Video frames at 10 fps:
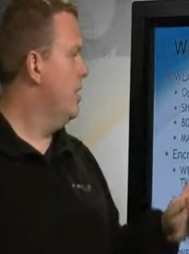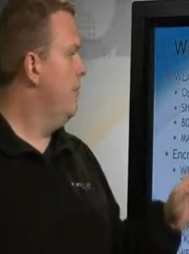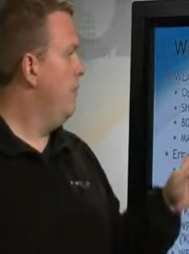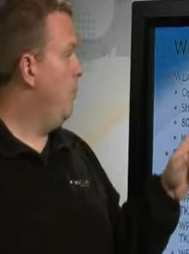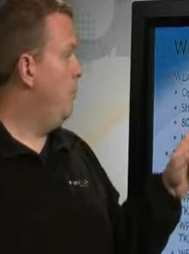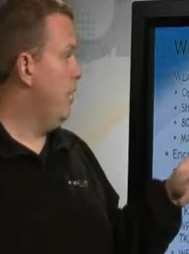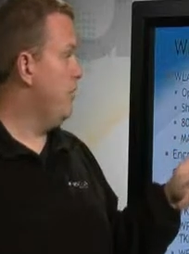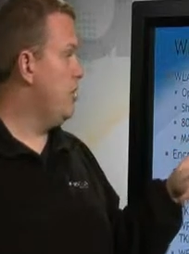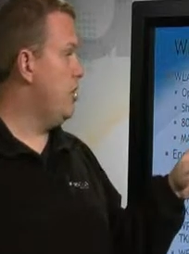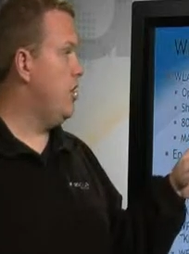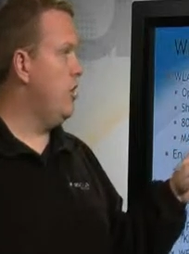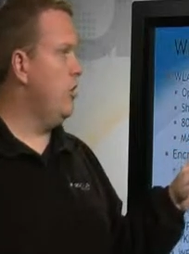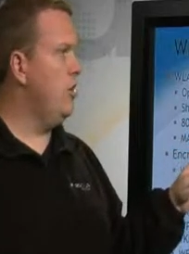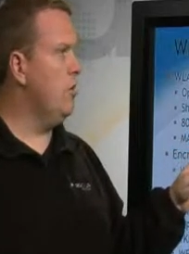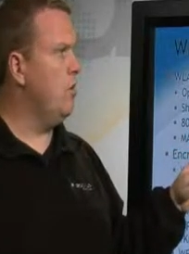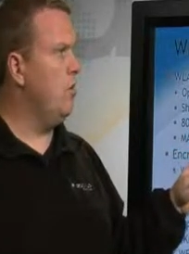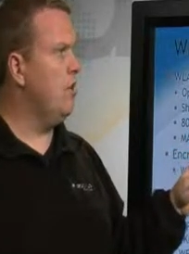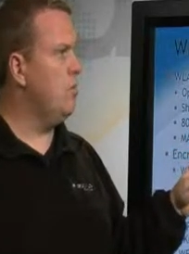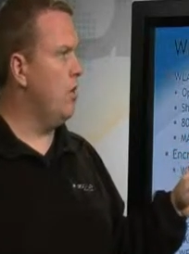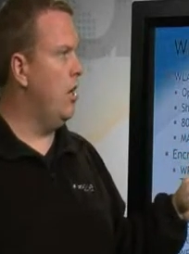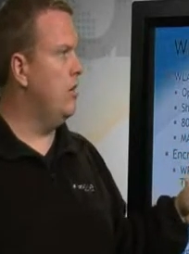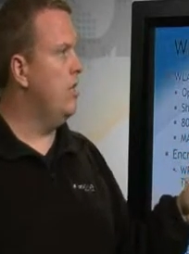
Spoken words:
whatever security you're going to run,